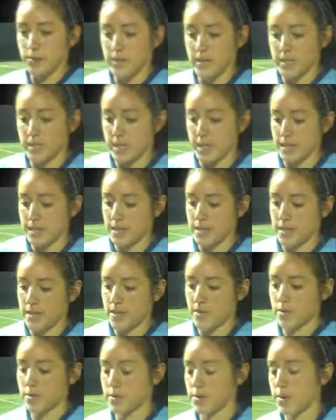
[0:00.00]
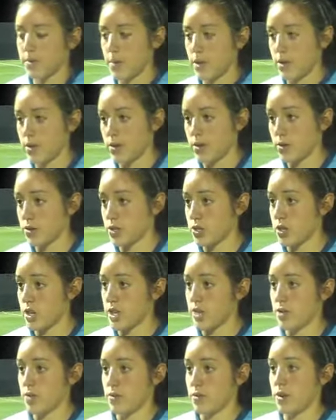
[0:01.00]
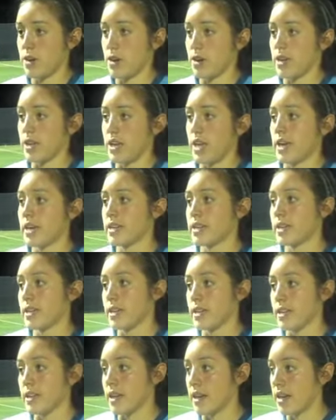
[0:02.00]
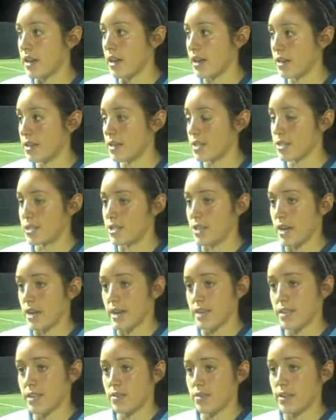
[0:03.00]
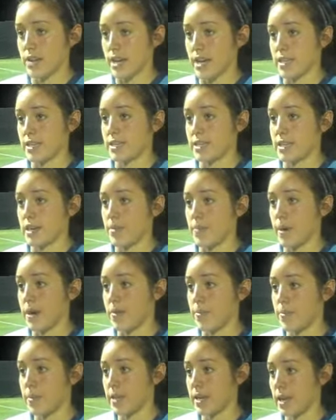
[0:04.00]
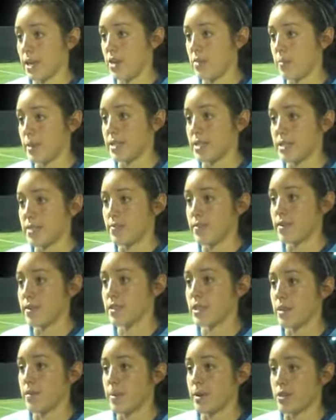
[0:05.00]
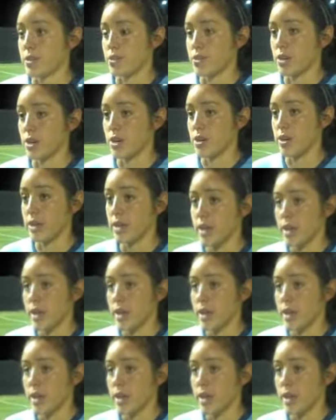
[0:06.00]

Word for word: was, I saw the ball go straight through our line, and I just, I knew I had to come out big, help my defense come out strong,